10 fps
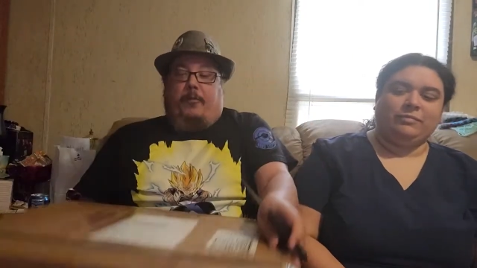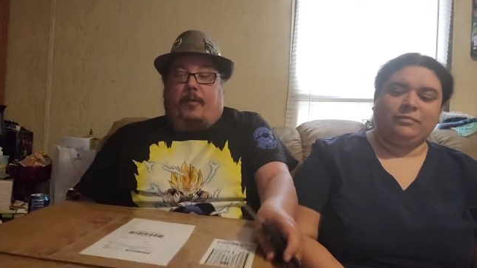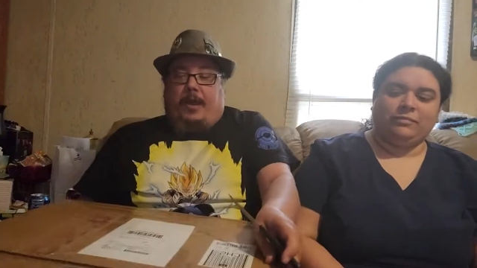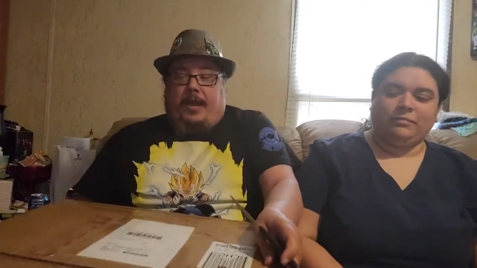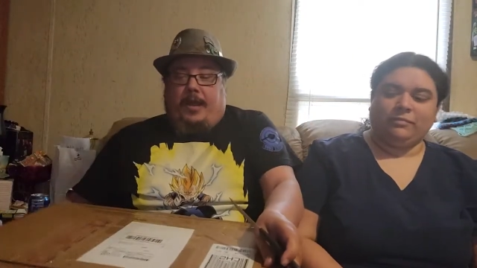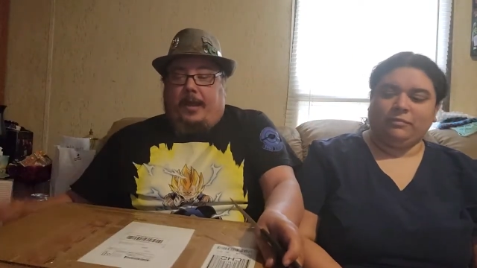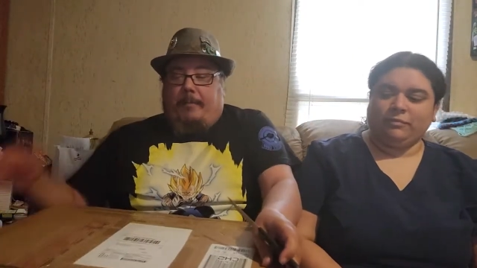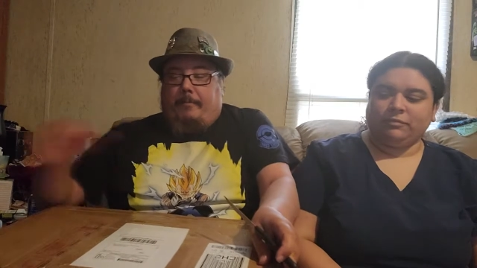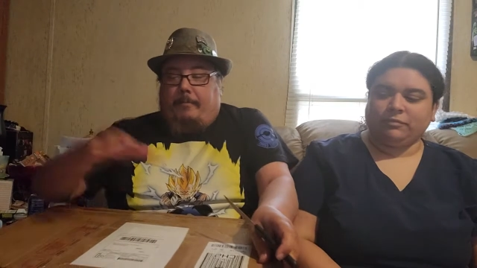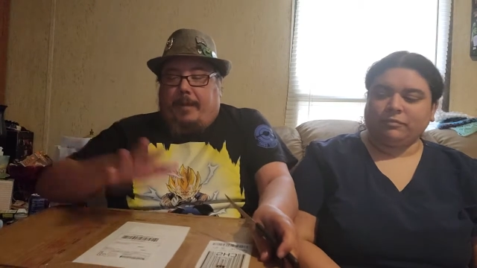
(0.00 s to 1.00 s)
Speaker 1: a really good
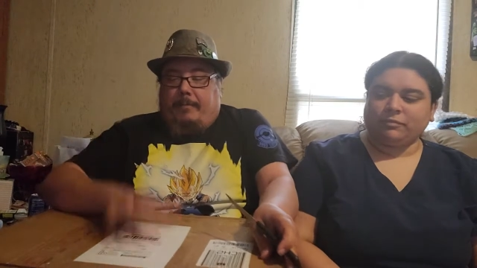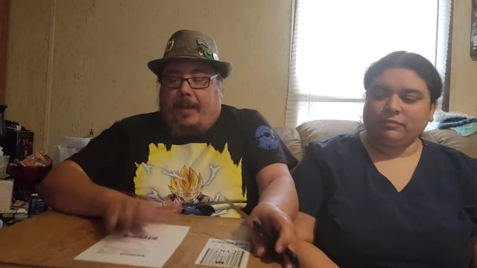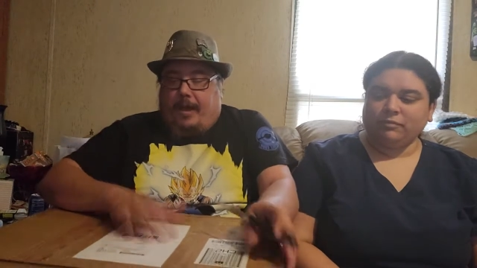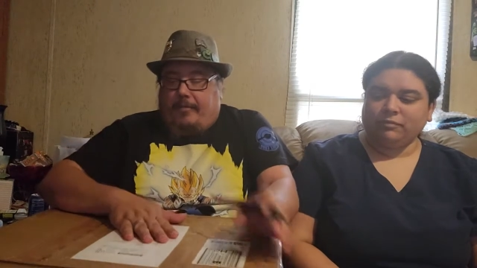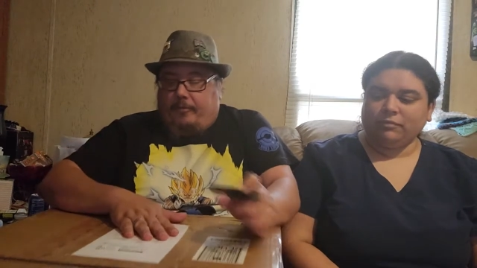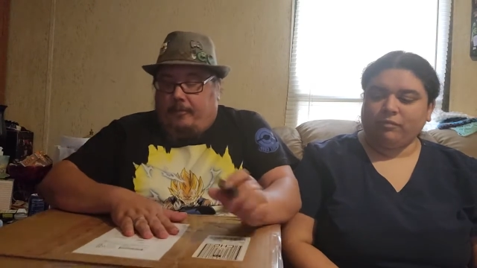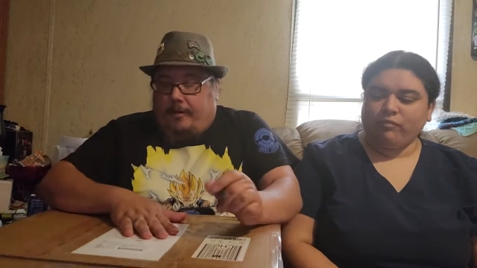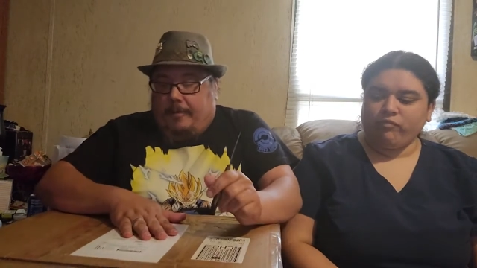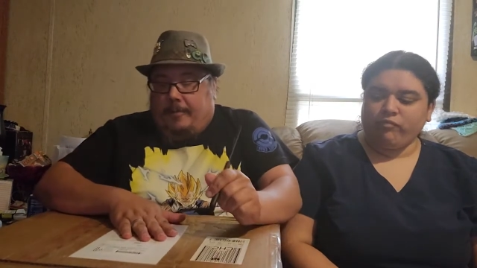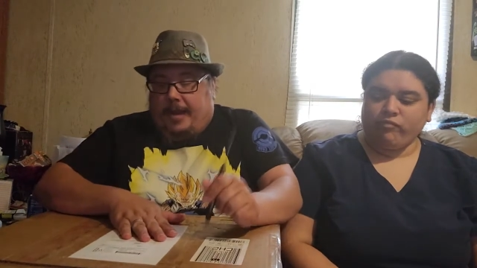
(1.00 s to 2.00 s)
big box
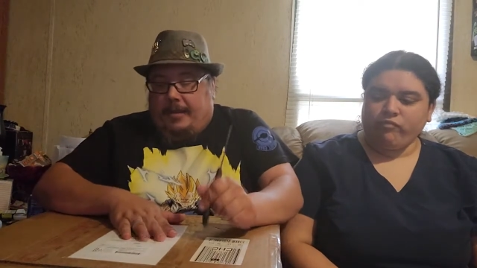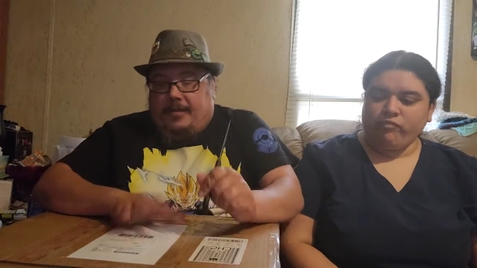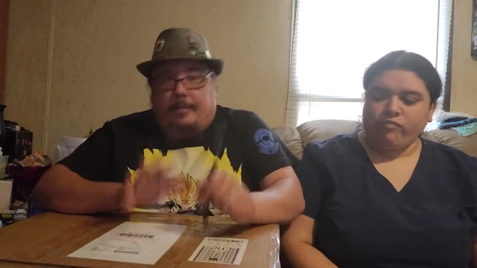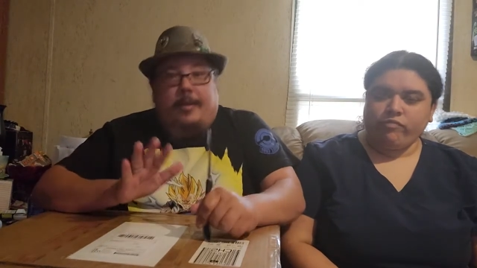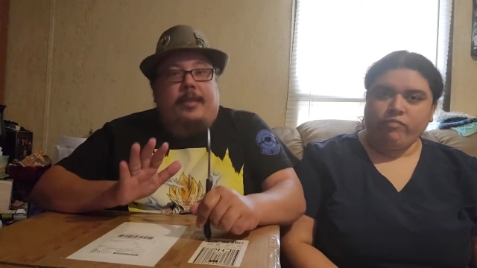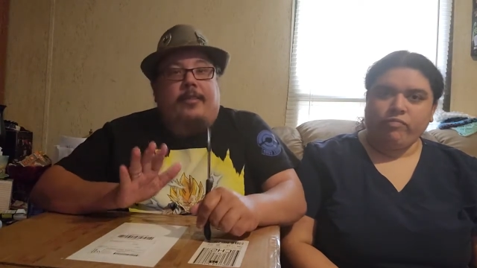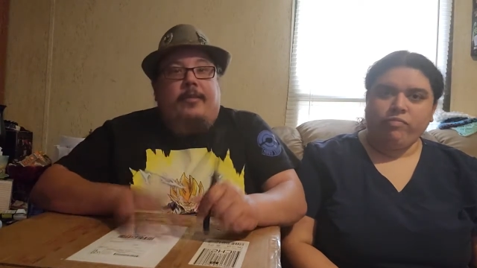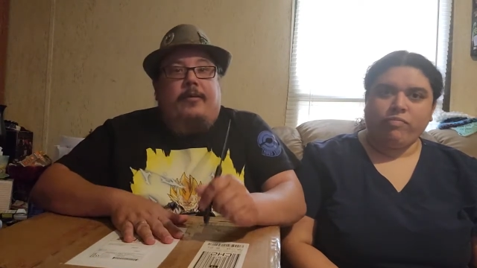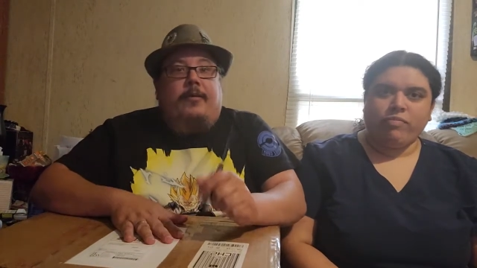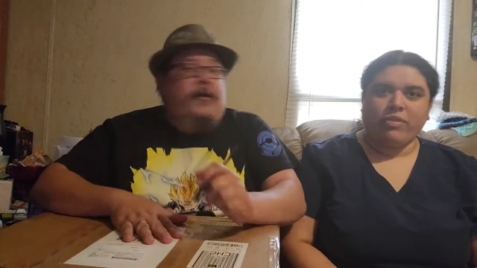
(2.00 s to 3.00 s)
from Nate Simmons,
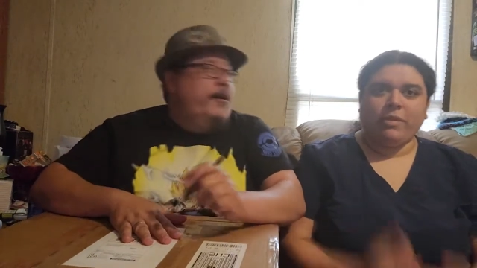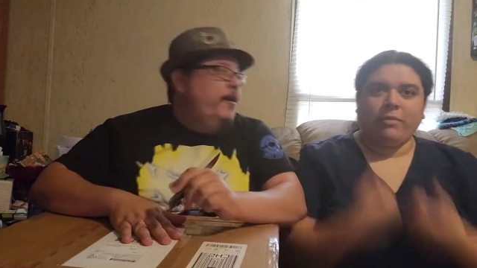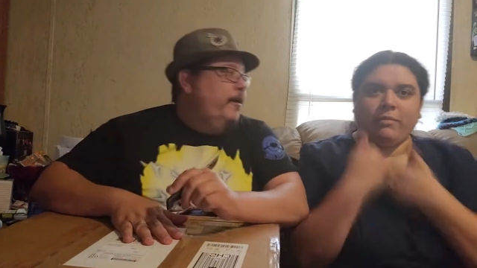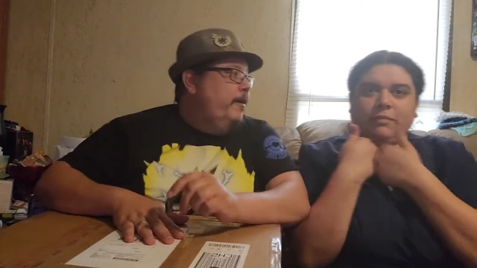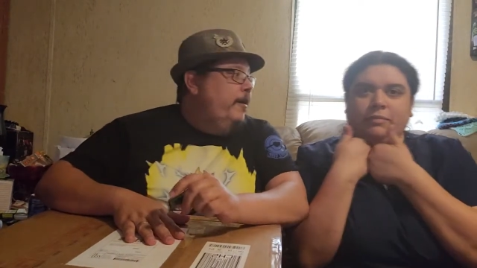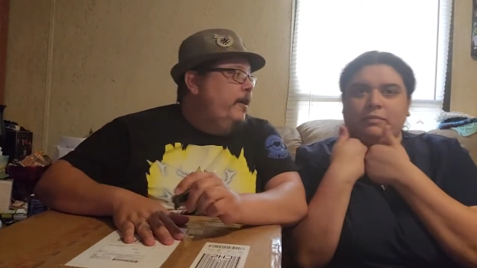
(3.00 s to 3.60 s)
the